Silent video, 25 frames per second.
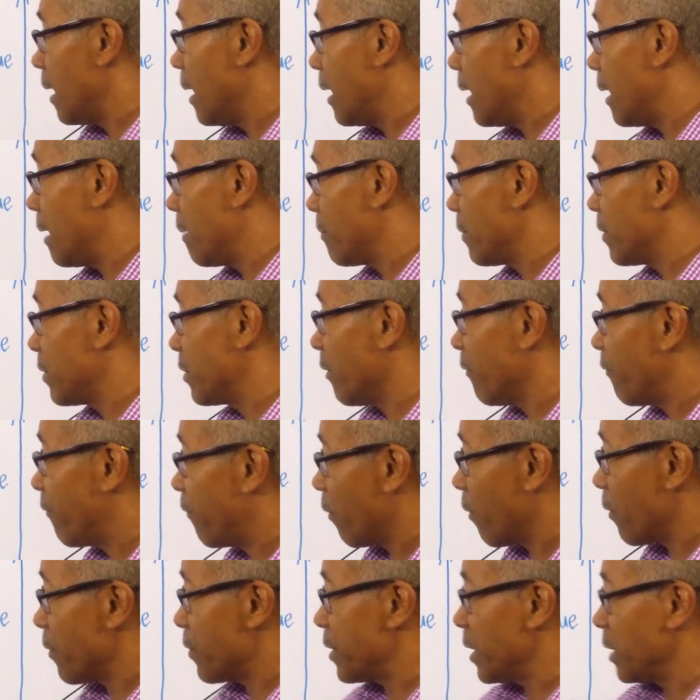Uh, the
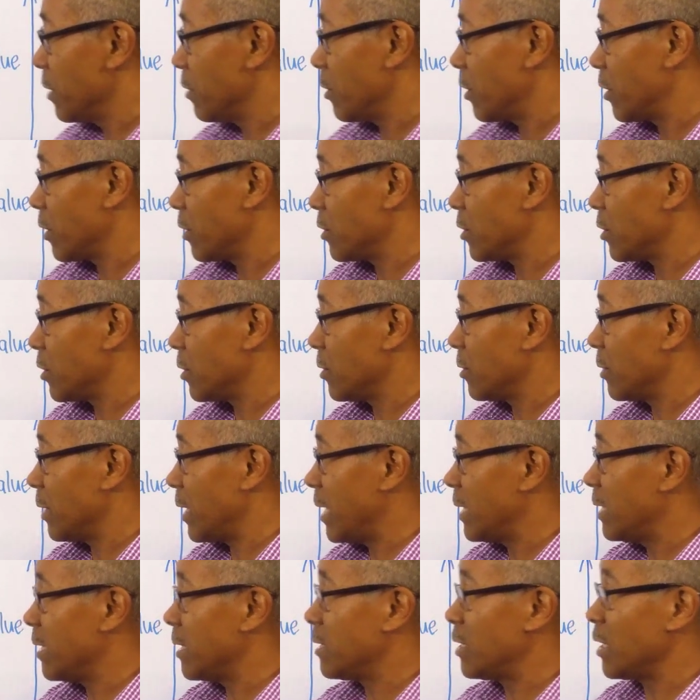fourth thing you can
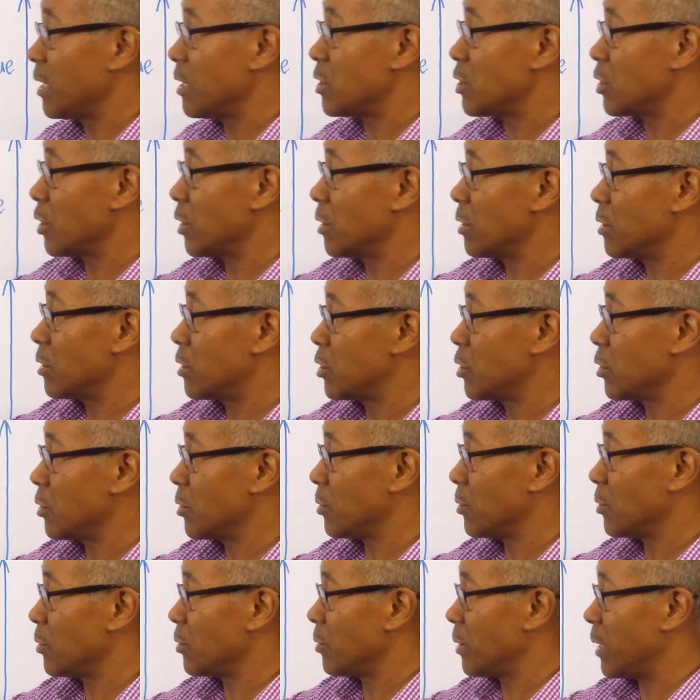do, in addition
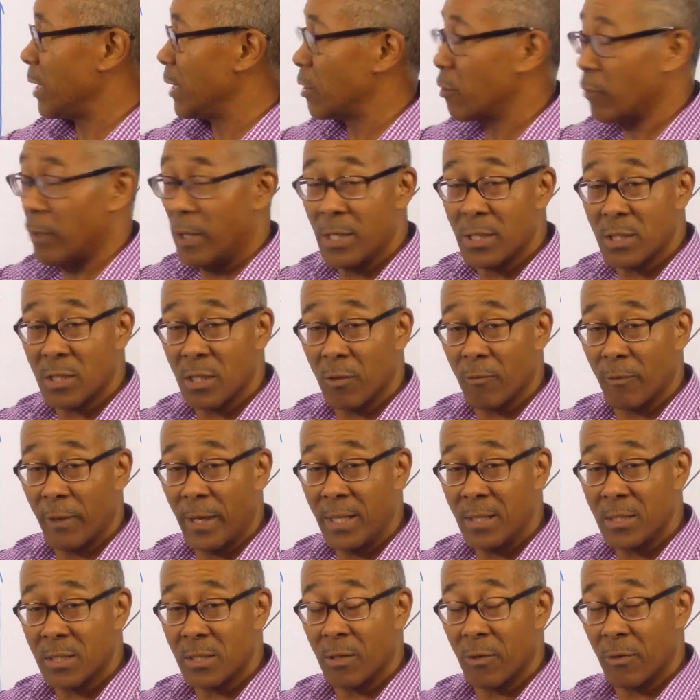to increasing the
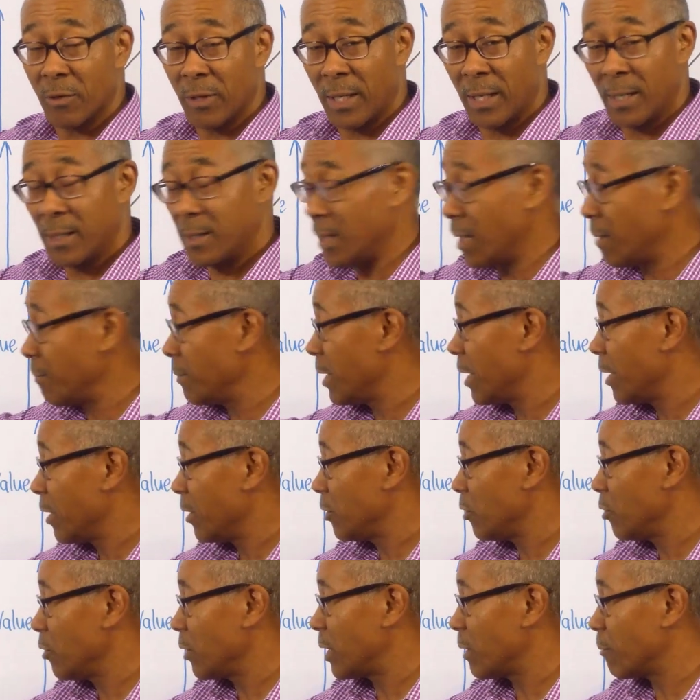rents or the income,
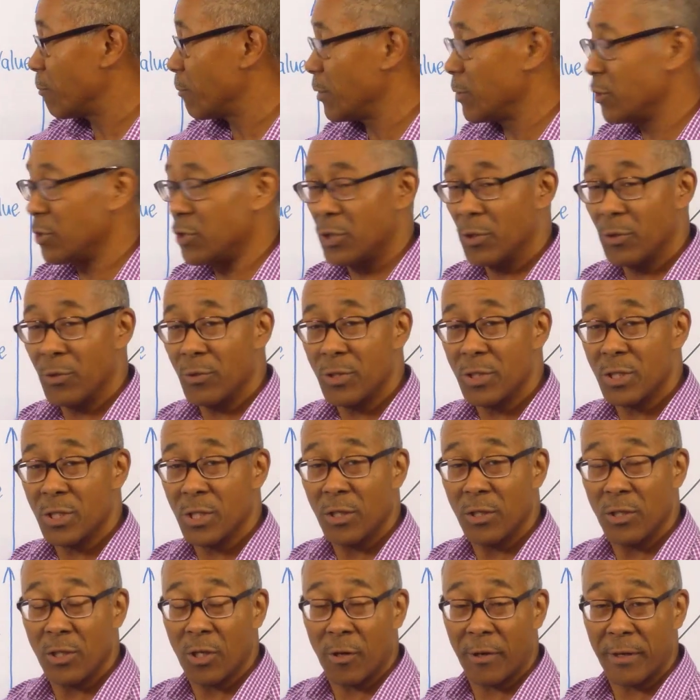you can
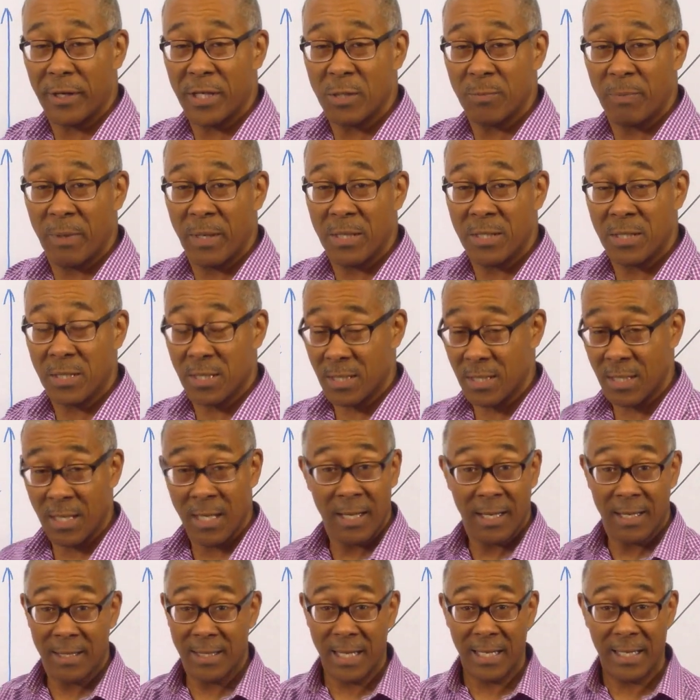reduce your expenses.